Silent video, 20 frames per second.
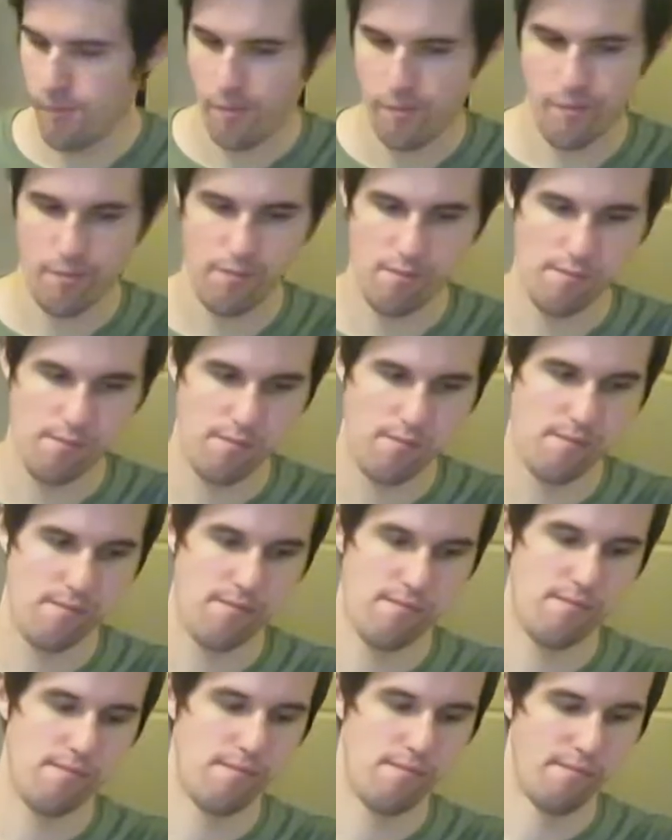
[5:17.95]

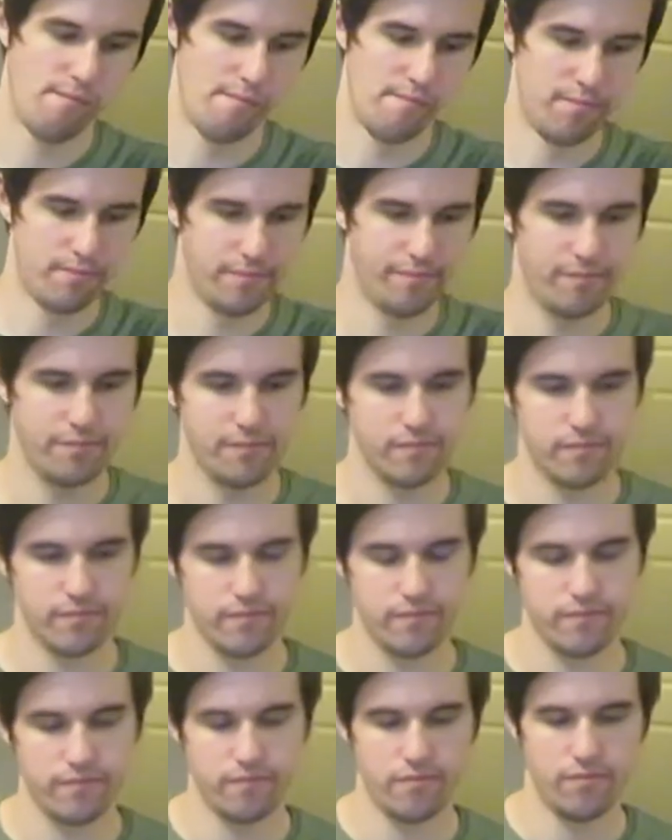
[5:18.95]

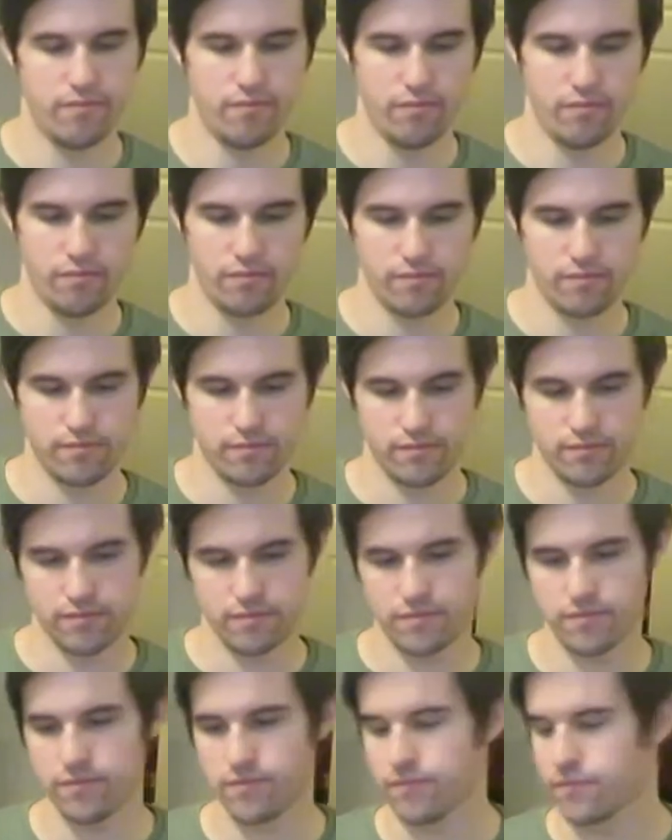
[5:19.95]

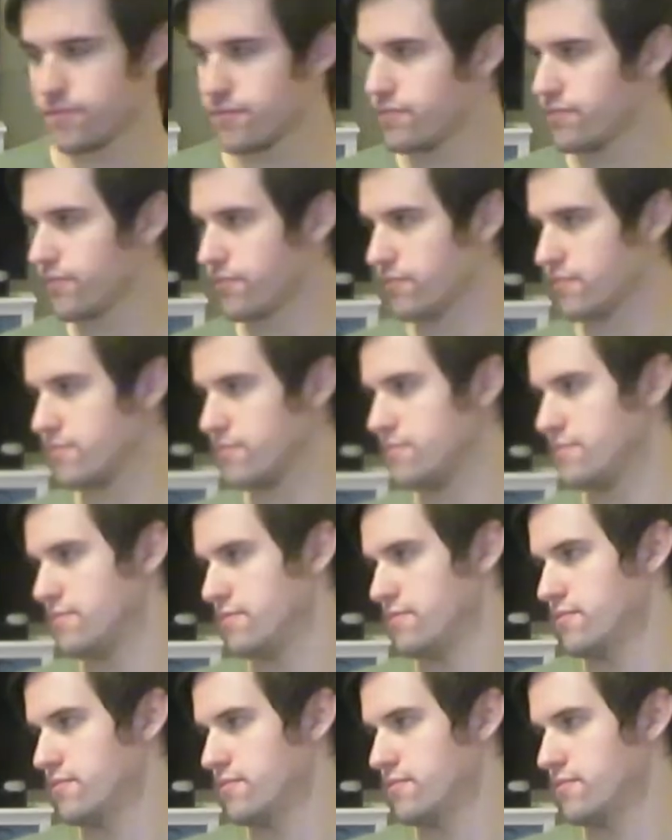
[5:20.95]
No words are spoken by the person on screen.